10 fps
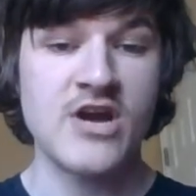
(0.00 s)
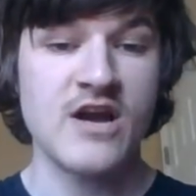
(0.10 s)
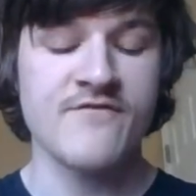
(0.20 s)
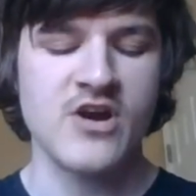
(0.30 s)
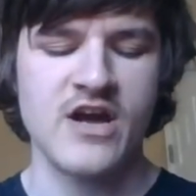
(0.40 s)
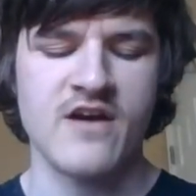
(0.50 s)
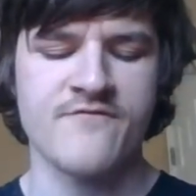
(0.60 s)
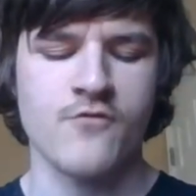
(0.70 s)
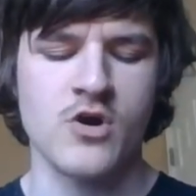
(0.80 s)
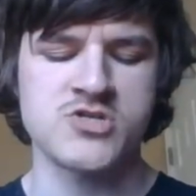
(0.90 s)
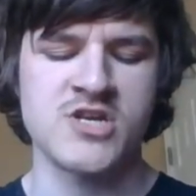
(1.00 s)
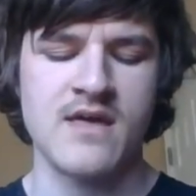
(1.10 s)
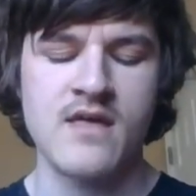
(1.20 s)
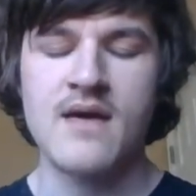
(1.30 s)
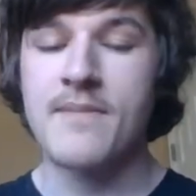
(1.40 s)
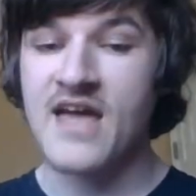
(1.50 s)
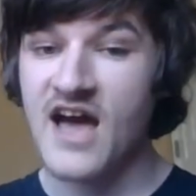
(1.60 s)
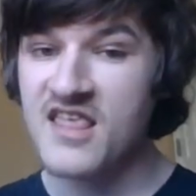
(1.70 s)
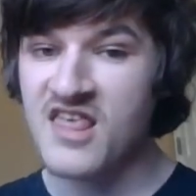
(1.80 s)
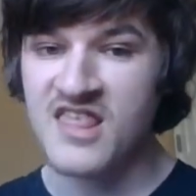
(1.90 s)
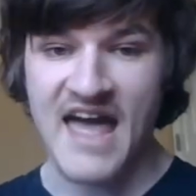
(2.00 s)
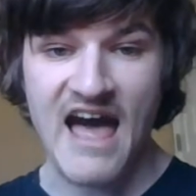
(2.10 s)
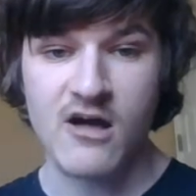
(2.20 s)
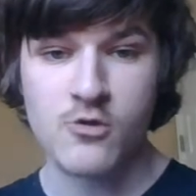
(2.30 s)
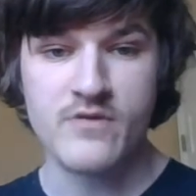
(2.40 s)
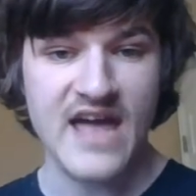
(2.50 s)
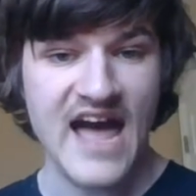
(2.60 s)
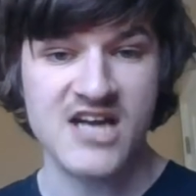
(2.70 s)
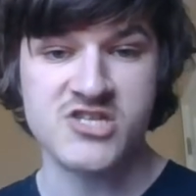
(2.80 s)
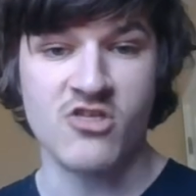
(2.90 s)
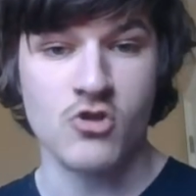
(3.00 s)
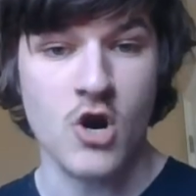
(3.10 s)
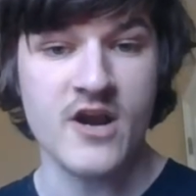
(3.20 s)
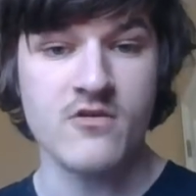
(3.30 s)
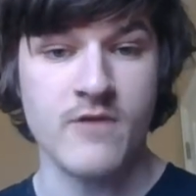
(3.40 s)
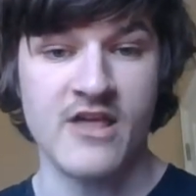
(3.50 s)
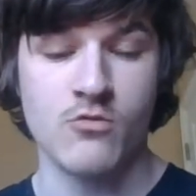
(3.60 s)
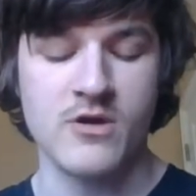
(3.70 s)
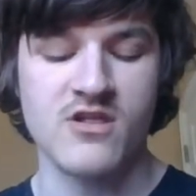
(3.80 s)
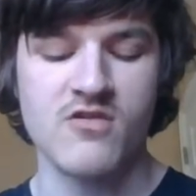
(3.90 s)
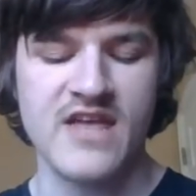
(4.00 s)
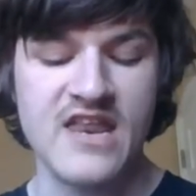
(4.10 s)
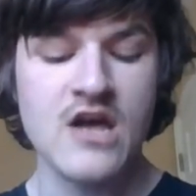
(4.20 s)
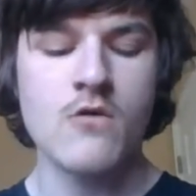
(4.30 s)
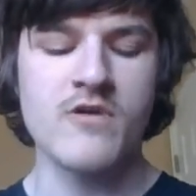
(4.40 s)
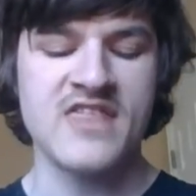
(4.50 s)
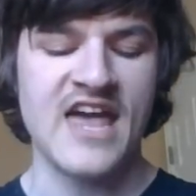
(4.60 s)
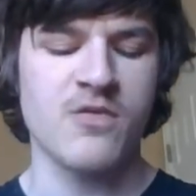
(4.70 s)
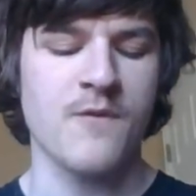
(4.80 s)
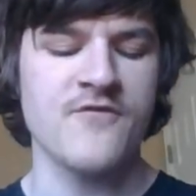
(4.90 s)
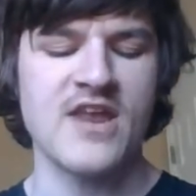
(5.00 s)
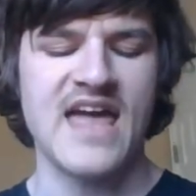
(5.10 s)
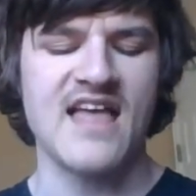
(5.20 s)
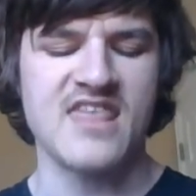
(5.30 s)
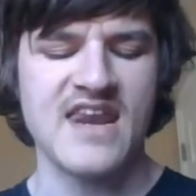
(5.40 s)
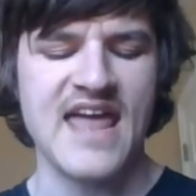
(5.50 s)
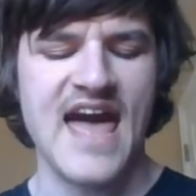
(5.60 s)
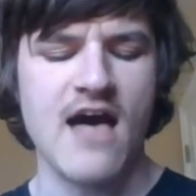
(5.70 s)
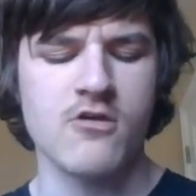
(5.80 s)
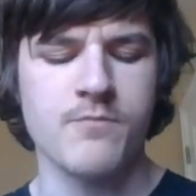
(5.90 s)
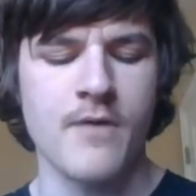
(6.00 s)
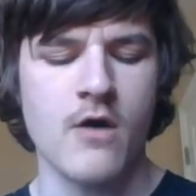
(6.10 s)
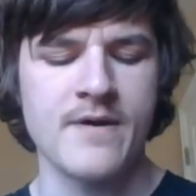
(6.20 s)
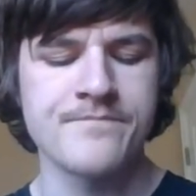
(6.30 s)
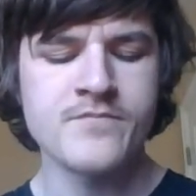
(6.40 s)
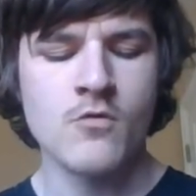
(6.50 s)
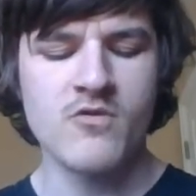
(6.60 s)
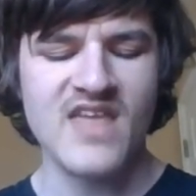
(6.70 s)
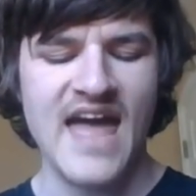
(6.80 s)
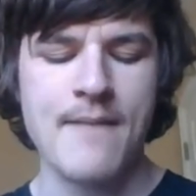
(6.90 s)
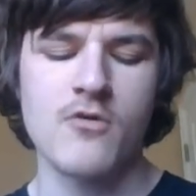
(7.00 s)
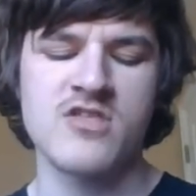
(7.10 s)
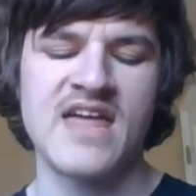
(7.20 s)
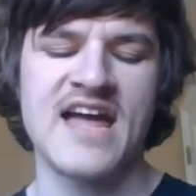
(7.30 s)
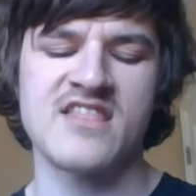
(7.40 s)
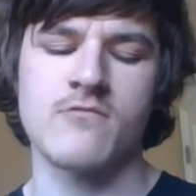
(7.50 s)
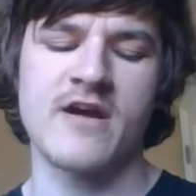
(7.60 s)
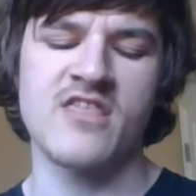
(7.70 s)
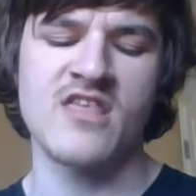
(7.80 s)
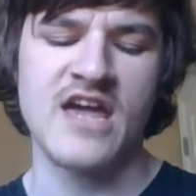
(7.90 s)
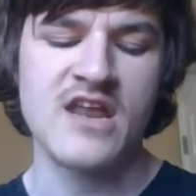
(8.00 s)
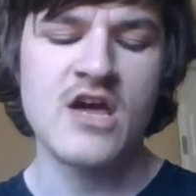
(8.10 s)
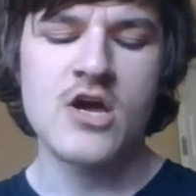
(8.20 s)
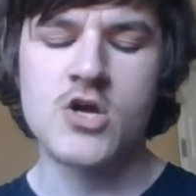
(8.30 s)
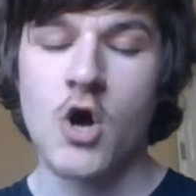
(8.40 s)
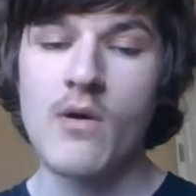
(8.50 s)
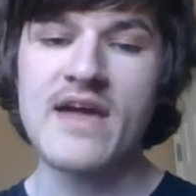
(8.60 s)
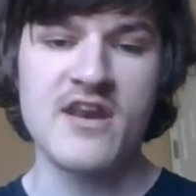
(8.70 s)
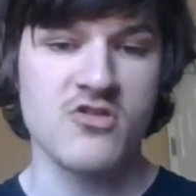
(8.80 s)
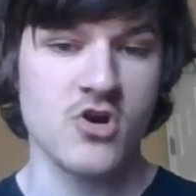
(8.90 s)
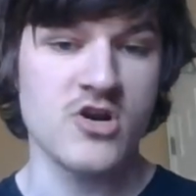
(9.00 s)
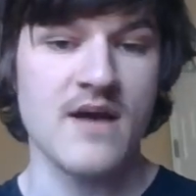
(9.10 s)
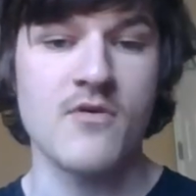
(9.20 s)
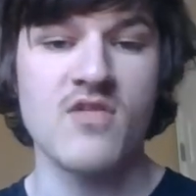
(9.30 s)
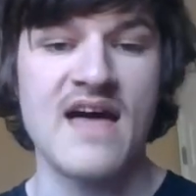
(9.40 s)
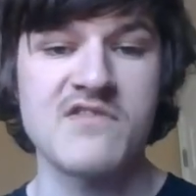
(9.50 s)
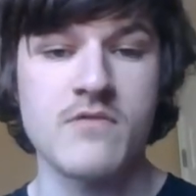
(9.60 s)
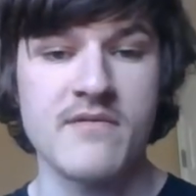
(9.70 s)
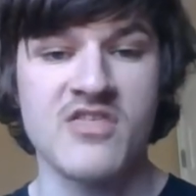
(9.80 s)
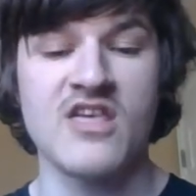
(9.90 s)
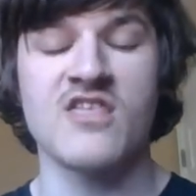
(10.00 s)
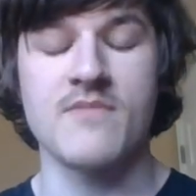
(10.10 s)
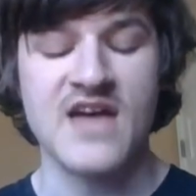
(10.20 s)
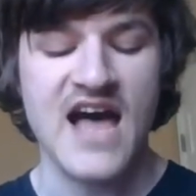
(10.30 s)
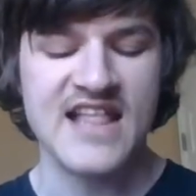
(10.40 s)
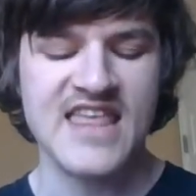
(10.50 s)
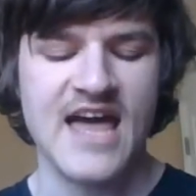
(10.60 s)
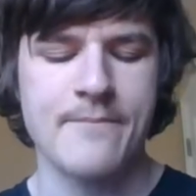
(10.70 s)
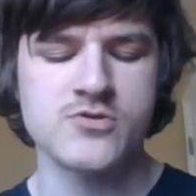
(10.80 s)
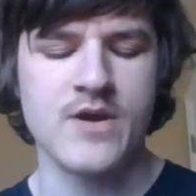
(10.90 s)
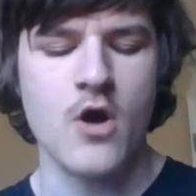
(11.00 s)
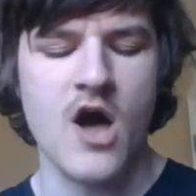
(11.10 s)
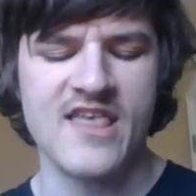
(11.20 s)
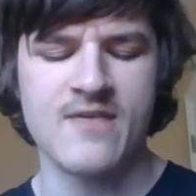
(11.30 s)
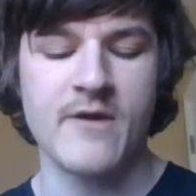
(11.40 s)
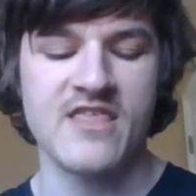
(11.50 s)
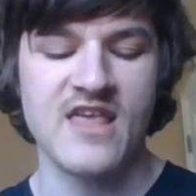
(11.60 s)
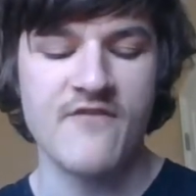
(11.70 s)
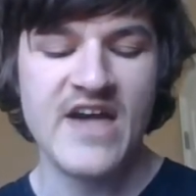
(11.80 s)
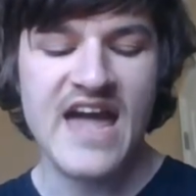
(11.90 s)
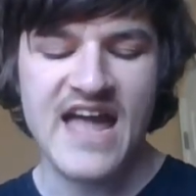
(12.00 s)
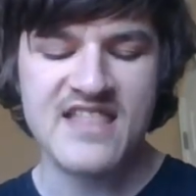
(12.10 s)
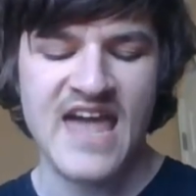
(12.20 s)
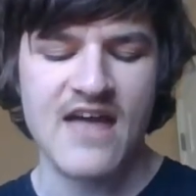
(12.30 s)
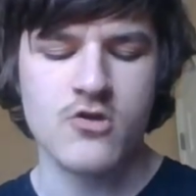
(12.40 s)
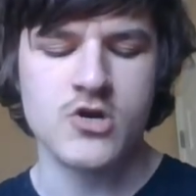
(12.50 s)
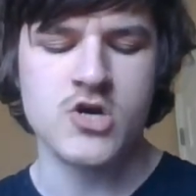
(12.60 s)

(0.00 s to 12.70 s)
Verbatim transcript: Very, very unfortunate. Because this Alex one actually started the race with the lead with Zane Smith on the outside and Alex Bowman was able to get the race lead. Going into turn number 11, we would see some contact between Austin Wayne Self and Taylor